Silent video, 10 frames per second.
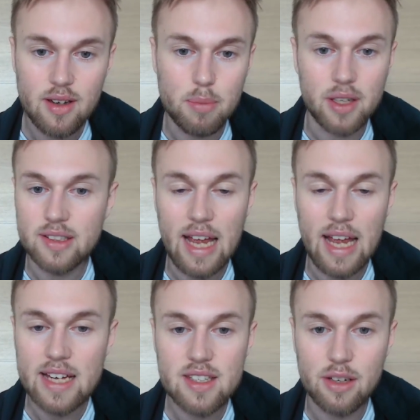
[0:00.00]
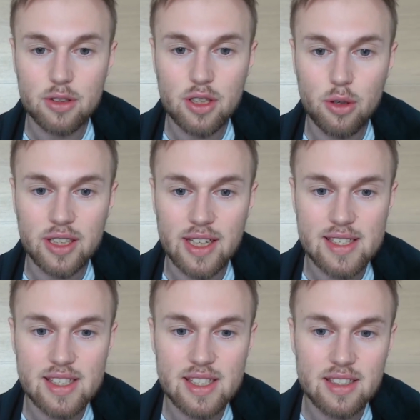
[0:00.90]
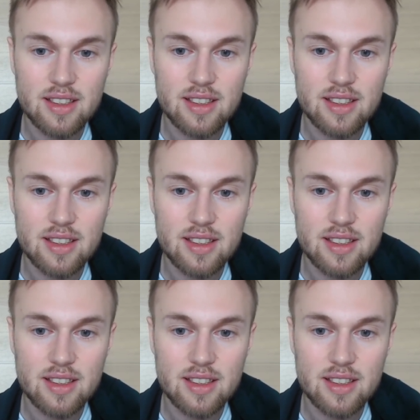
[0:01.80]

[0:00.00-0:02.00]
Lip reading: but lacks in outgoingness.